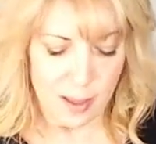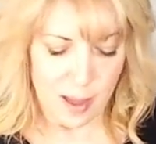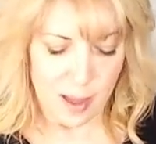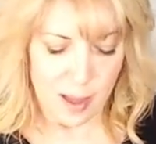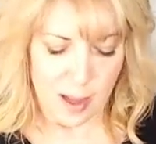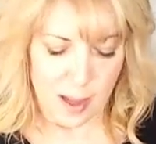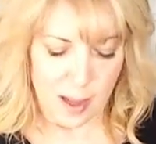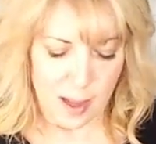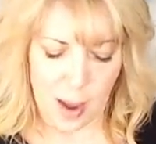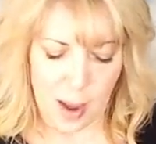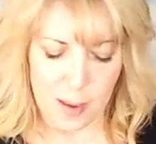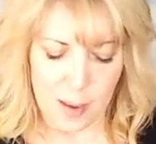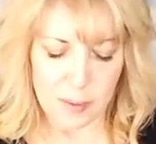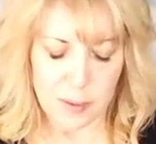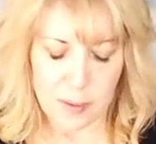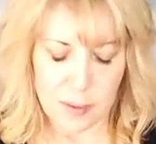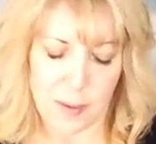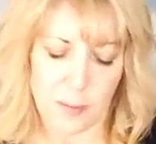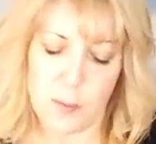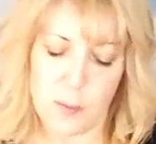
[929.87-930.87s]
Um,
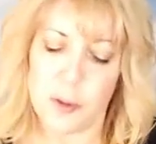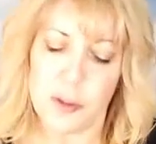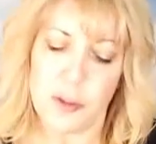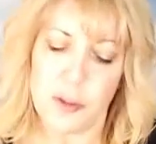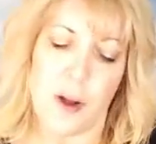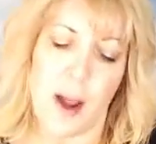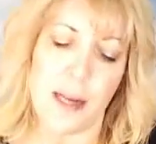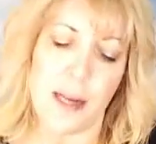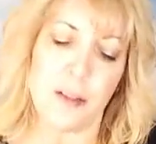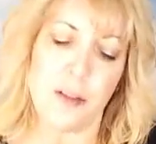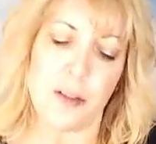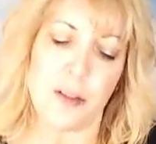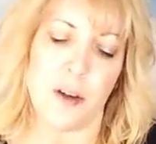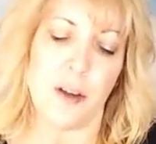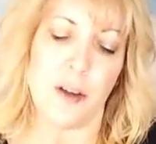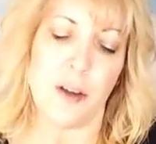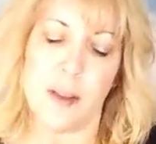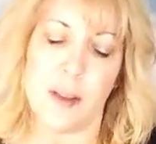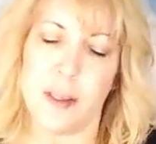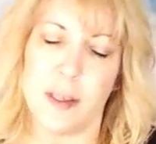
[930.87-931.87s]
we'll try to show
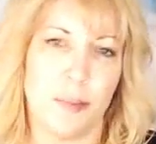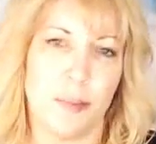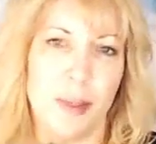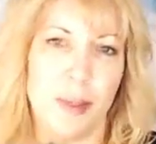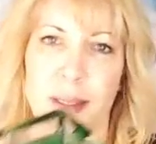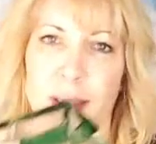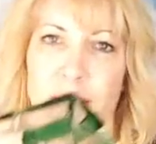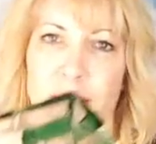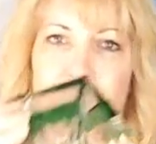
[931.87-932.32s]
you this, but